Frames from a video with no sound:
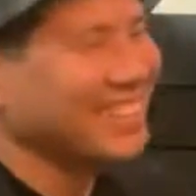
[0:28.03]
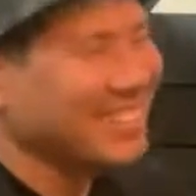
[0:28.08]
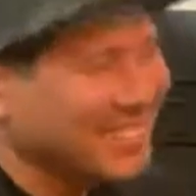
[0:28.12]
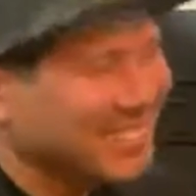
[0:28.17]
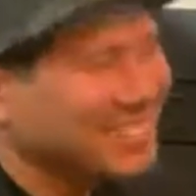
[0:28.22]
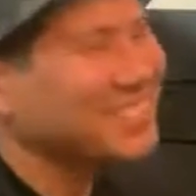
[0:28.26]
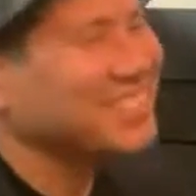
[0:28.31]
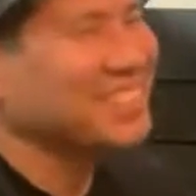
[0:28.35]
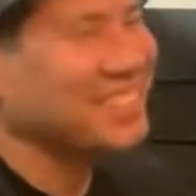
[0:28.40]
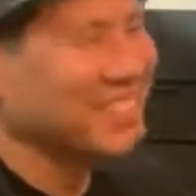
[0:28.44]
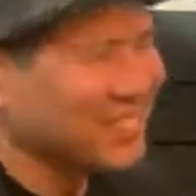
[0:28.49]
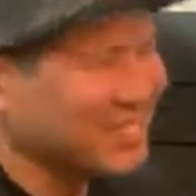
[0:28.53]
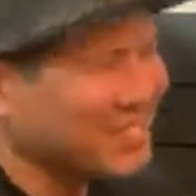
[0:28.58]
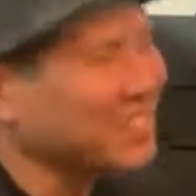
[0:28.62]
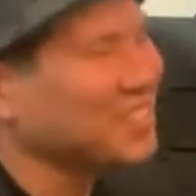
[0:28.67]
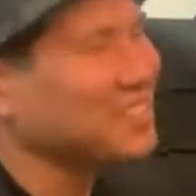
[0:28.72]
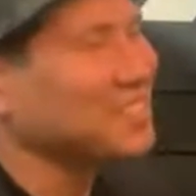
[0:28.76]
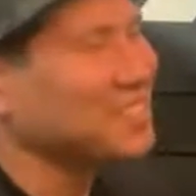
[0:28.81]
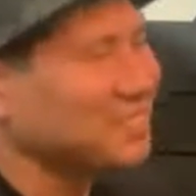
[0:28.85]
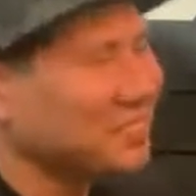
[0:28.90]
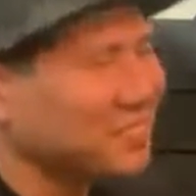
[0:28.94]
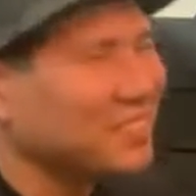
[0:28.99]
You know, we've been
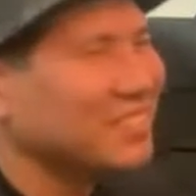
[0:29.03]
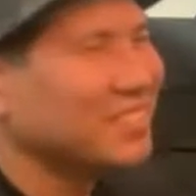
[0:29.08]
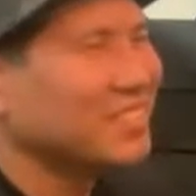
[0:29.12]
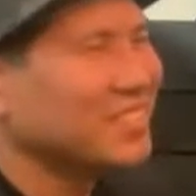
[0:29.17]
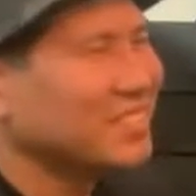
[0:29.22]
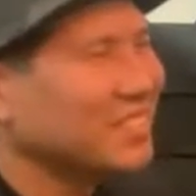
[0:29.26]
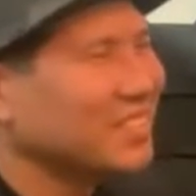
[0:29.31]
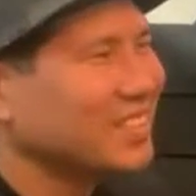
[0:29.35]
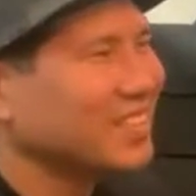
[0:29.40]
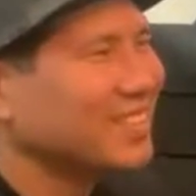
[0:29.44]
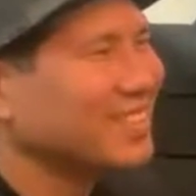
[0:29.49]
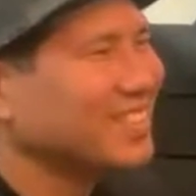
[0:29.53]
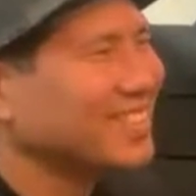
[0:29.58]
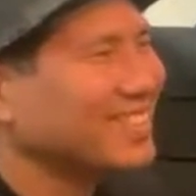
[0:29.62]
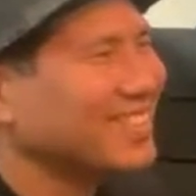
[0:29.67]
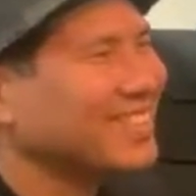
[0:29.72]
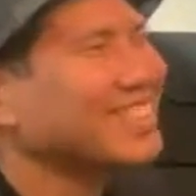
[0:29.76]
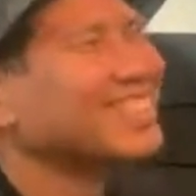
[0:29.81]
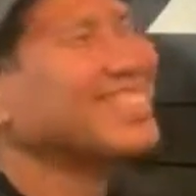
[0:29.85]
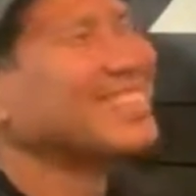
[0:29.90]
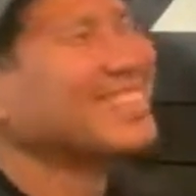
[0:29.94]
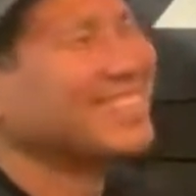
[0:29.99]
making fun of Alex
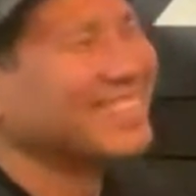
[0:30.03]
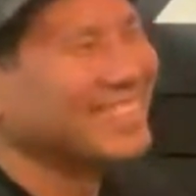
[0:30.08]
together.